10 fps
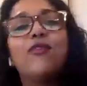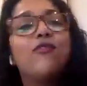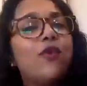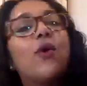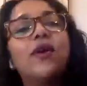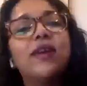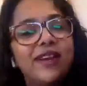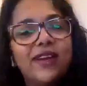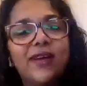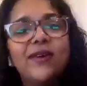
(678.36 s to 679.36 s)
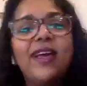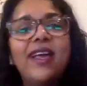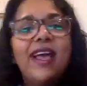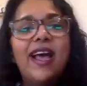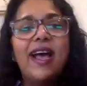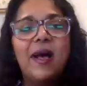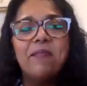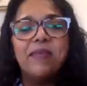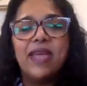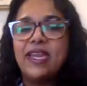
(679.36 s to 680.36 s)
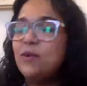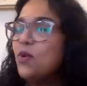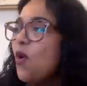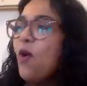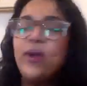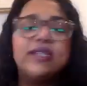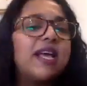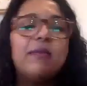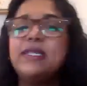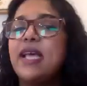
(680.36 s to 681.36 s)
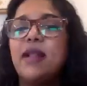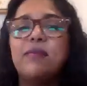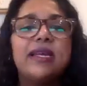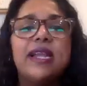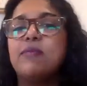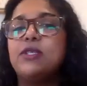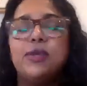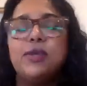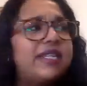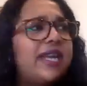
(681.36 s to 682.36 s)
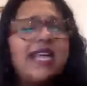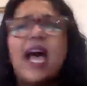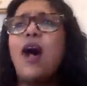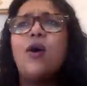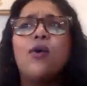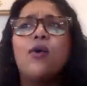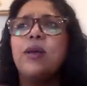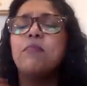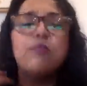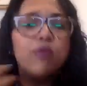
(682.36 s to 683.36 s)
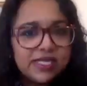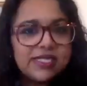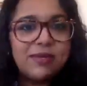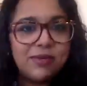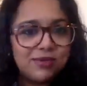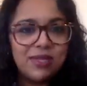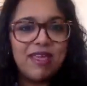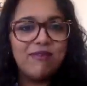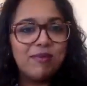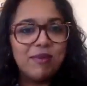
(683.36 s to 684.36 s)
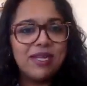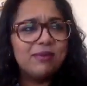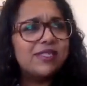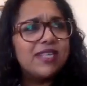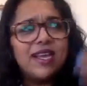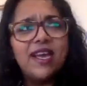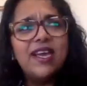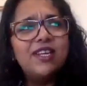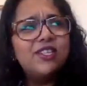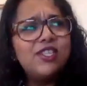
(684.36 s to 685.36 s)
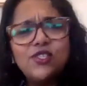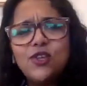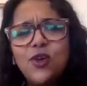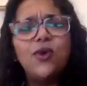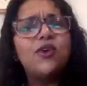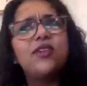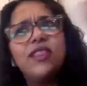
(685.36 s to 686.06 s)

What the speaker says: have the floor, you know. And he would always come and tell me, like between takes, how impressed he was with everybody. He was just like, she's so